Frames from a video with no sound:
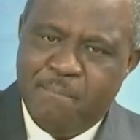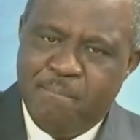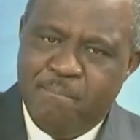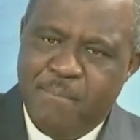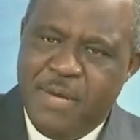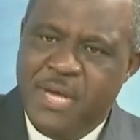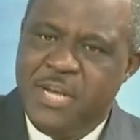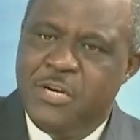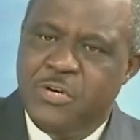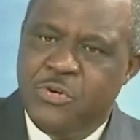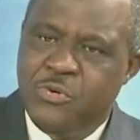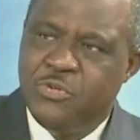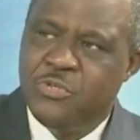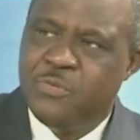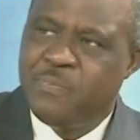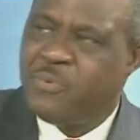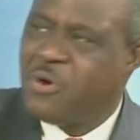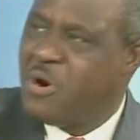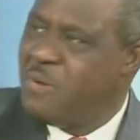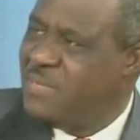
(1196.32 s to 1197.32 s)
made those
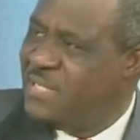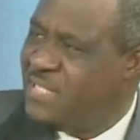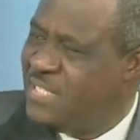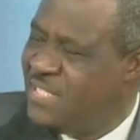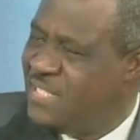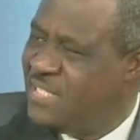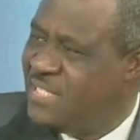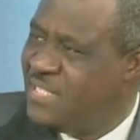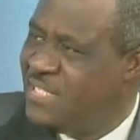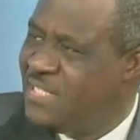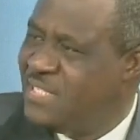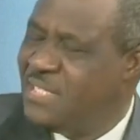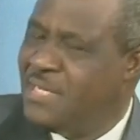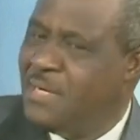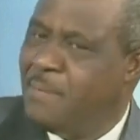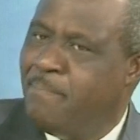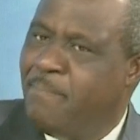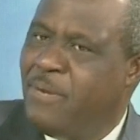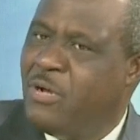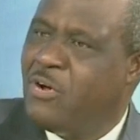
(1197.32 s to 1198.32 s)
promises
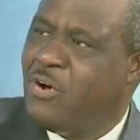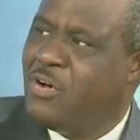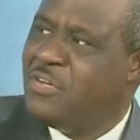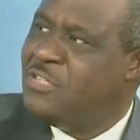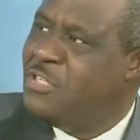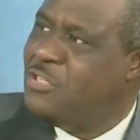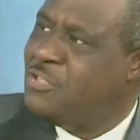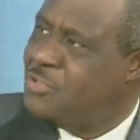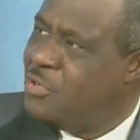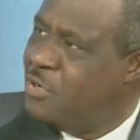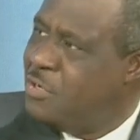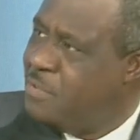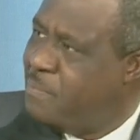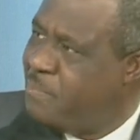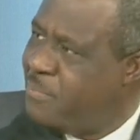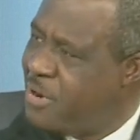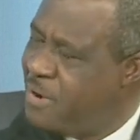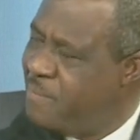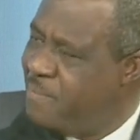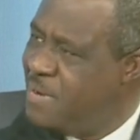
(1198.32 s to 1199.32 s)
because they saw the
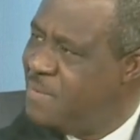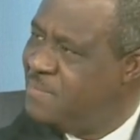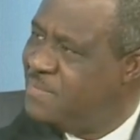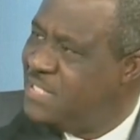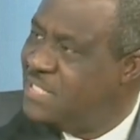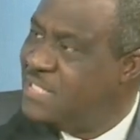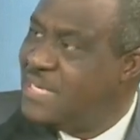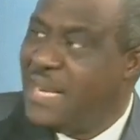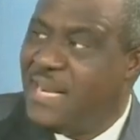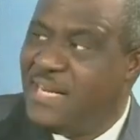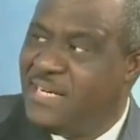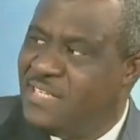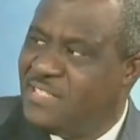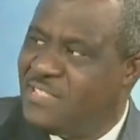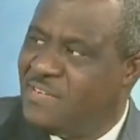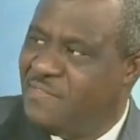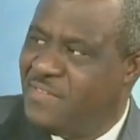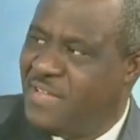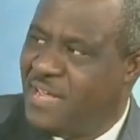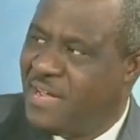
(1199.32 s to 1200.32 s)
problems, the
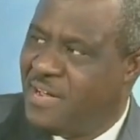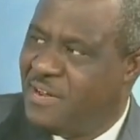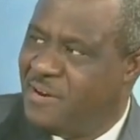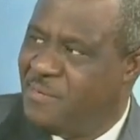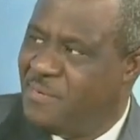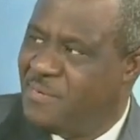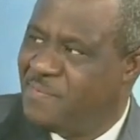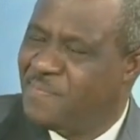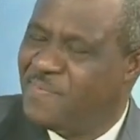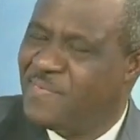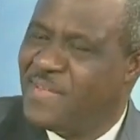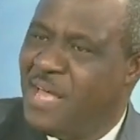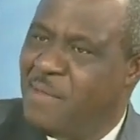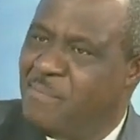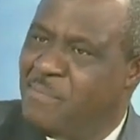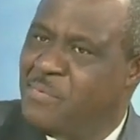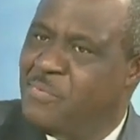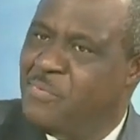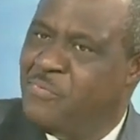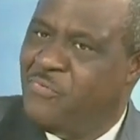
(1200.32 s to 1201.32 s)
challenges of the economy.
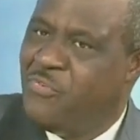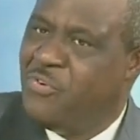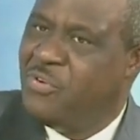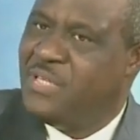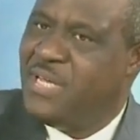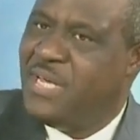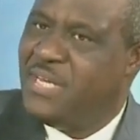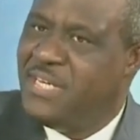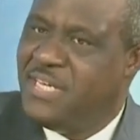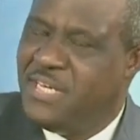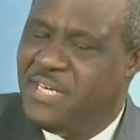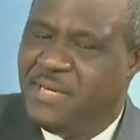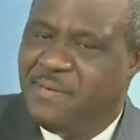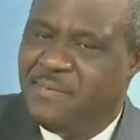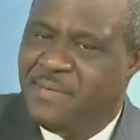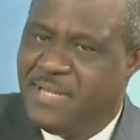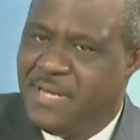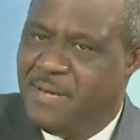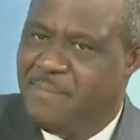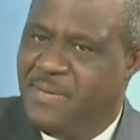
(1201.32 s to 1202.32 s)
And people voted
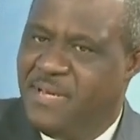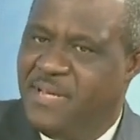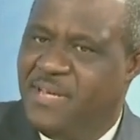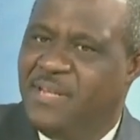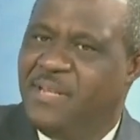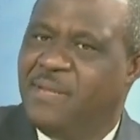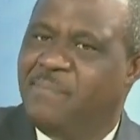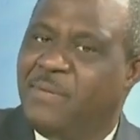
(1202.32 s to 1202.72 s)
them in